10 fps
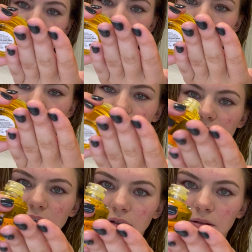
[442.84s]
there like a
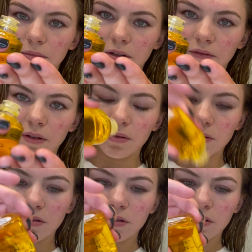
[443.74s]
seal? I'm
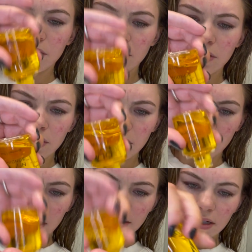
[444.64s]
confused.
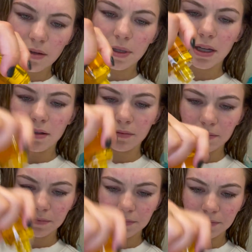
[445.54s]
Why isn't it coming out?
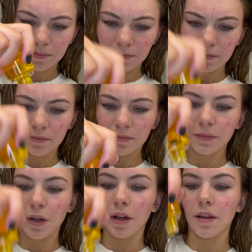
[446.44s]

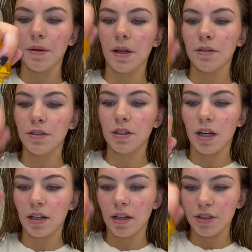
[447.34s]
Okay, there we go. You
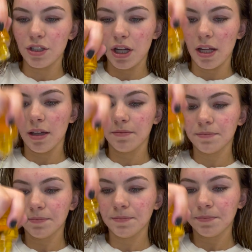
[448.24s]
gotta kind of shake it.
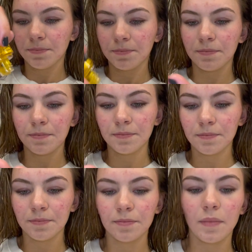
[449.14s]

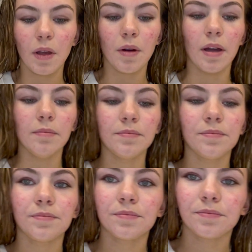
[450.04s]
Okay.
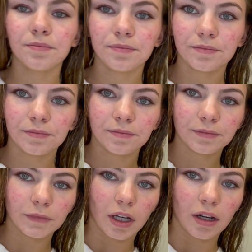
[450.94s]

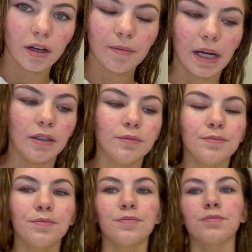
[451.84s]
Got a good amount.
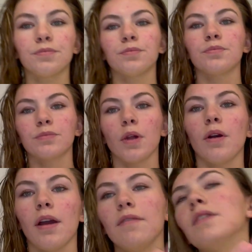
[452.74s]

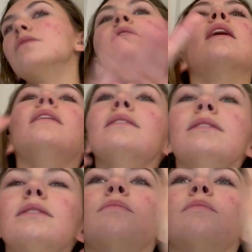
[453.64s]
Okay, feels nice.